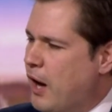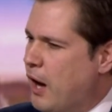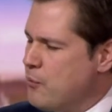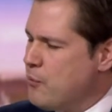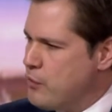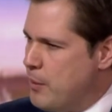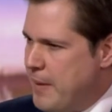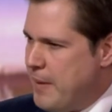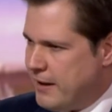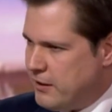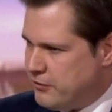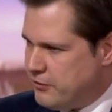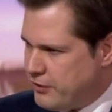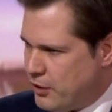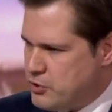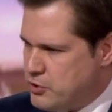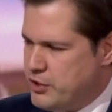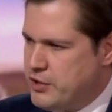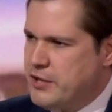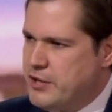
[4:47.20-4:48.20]
remain
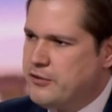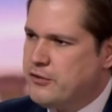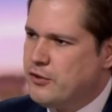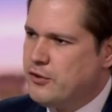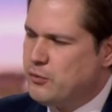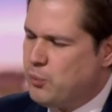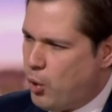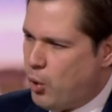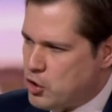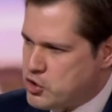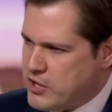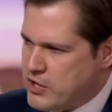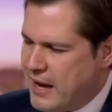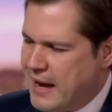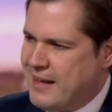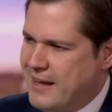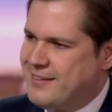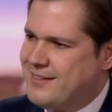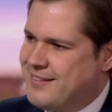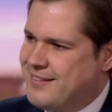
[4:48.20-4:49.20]
socially distanced, wash their
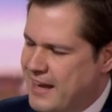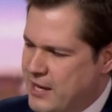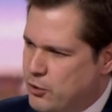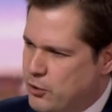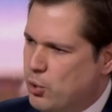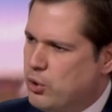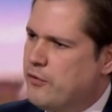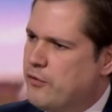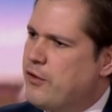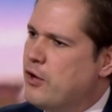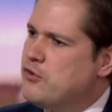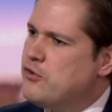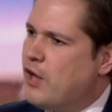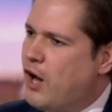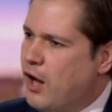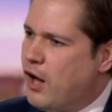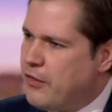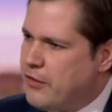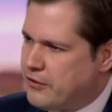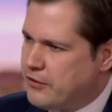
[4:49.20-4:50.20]
hands, take all of those
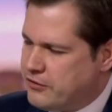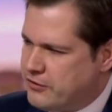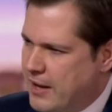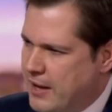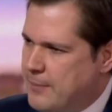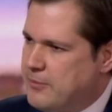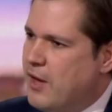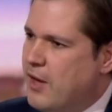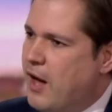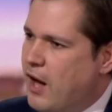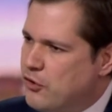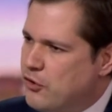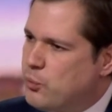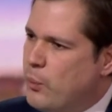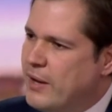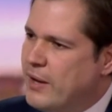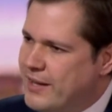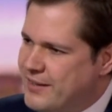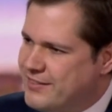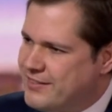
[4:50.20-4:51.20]
other steps, as
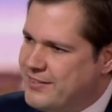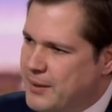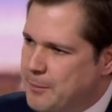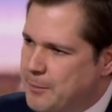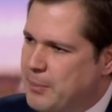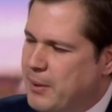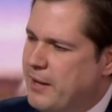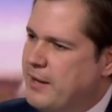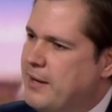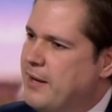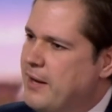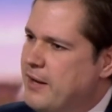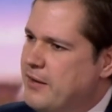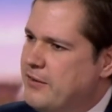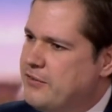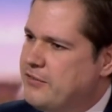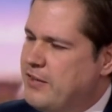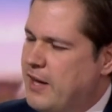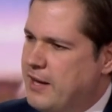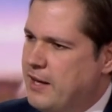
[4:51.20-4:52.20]
well as simply
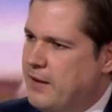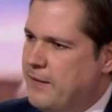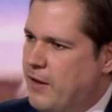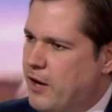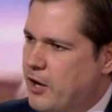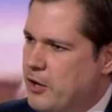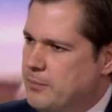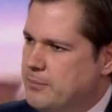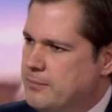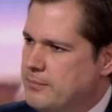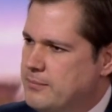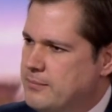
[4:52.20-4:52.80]
staying in the home.